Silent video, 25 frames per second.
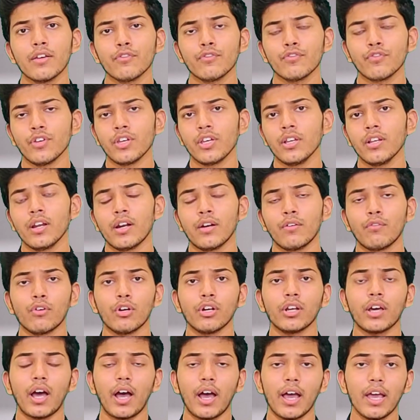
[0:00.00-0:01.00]
I feel and
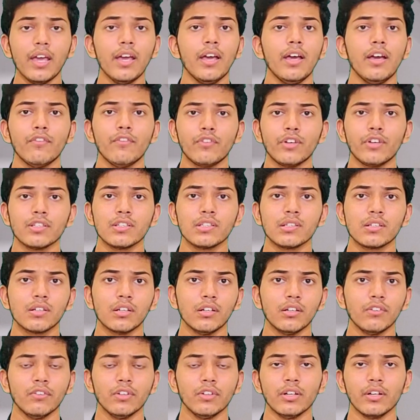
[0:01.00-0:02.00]
what I have
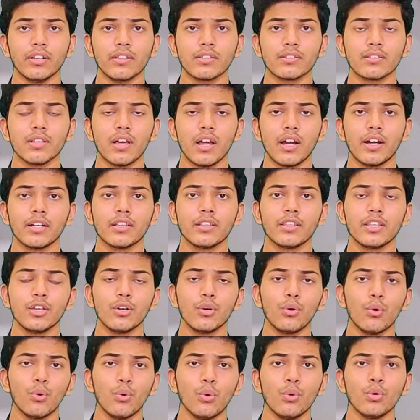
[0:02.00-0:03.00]
discovered is that
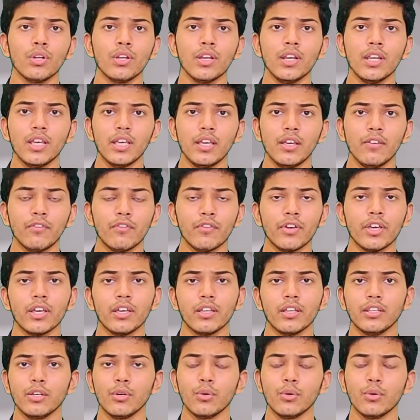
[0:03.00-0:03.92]
the only way,